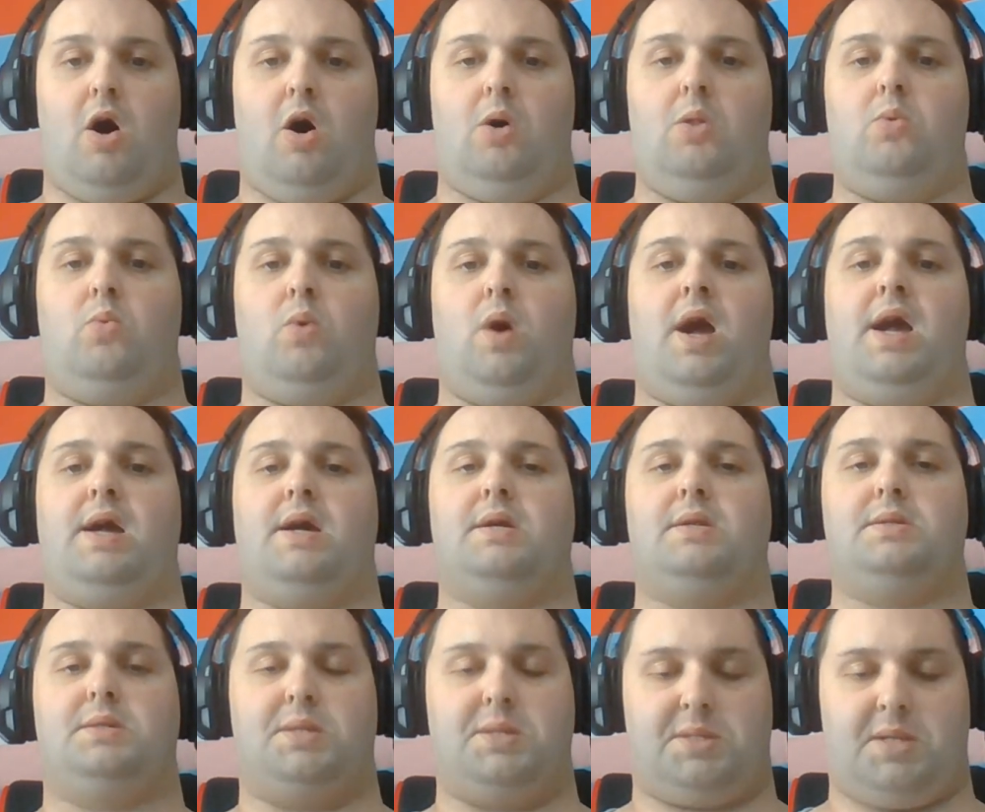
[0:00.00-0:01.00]
all the way
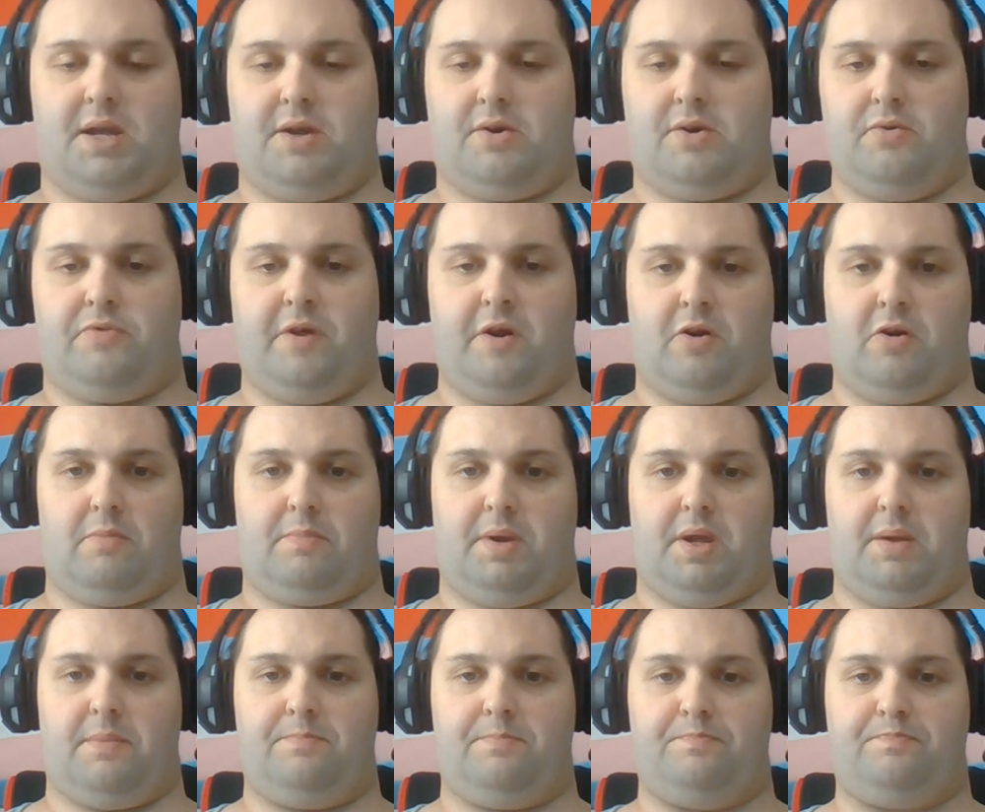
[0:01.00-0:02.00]
to
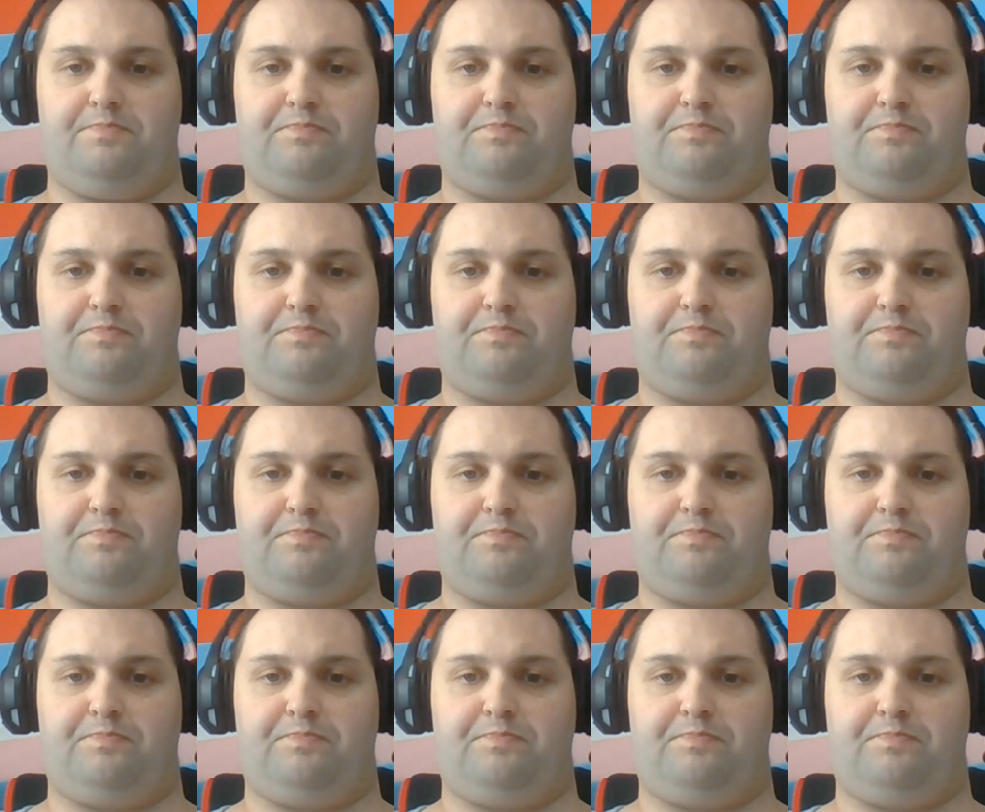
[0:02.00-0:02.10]
psychotherapy.